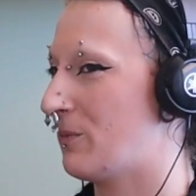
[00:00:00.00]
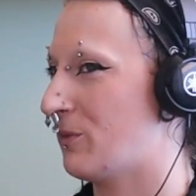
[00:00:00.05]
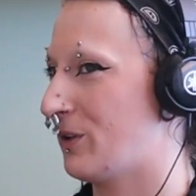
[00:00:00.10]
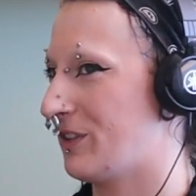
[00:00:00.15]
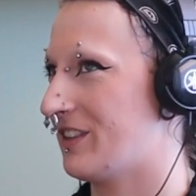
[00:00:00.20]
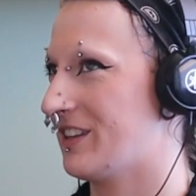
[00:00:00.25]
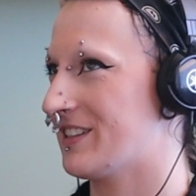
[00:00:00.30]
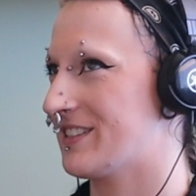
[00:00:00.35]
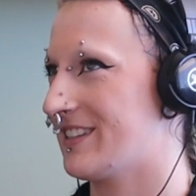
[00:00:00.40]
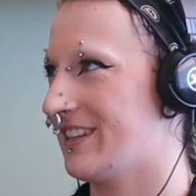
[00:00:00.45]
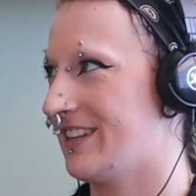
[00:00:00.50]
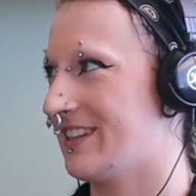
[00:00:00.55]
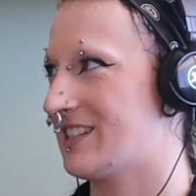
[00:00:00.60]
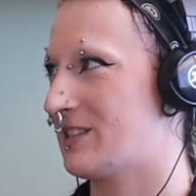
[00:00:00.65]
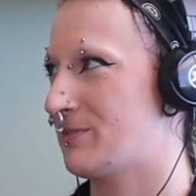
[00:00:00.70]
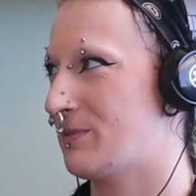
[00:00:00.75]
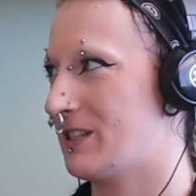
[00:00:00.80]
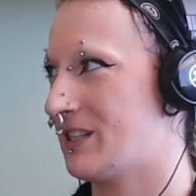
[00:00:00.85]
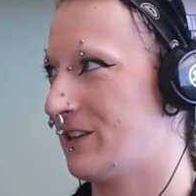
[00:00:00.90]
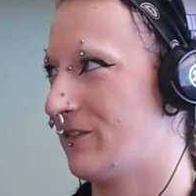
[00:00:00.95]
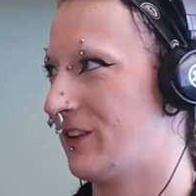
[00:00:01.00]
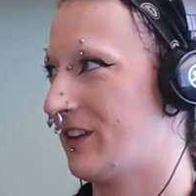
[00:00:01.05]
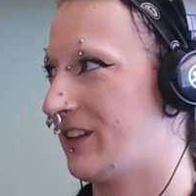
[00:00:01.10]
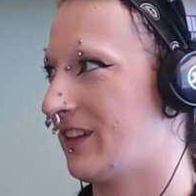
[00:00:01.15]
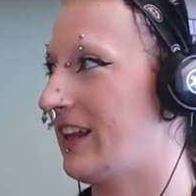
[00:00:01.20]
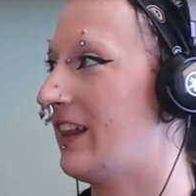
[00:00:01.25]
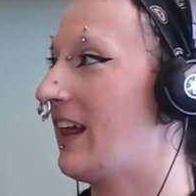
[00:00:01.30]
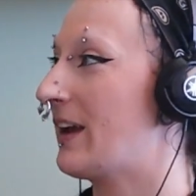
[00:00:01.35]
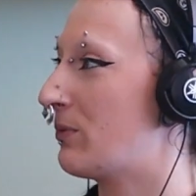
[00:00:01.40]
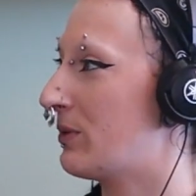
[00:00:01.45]
up with this list
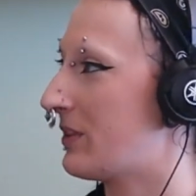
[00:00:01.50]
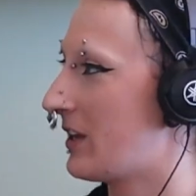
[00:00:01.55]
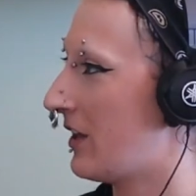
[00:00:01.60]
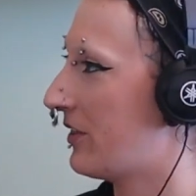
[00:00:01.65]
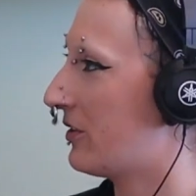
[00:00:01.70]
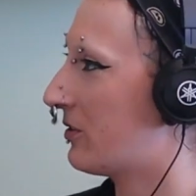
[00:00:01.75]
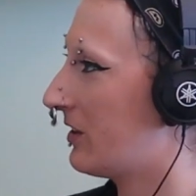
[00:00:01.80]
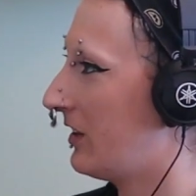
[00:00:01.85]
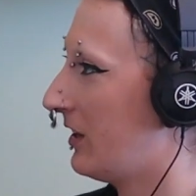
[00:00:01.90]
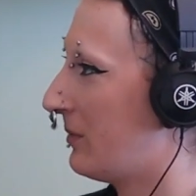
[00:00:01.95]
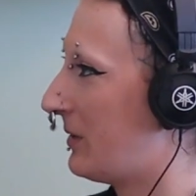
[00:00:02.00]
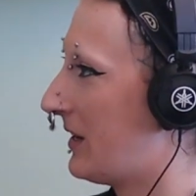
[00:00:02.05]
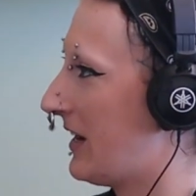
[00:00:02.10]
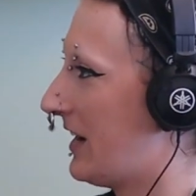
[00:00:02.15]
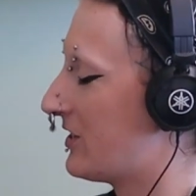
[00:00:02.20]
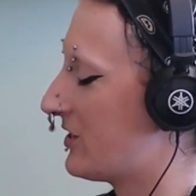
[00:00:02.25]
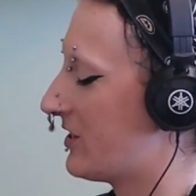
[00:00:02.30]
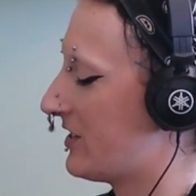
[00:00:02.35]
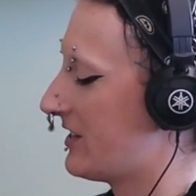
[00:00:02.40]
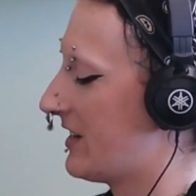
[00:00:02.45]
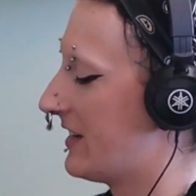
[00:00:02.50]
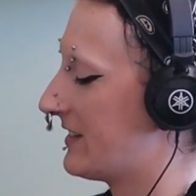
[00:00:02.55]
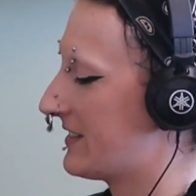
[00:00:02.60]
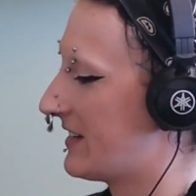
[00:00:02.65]
specifically? Like with other elimination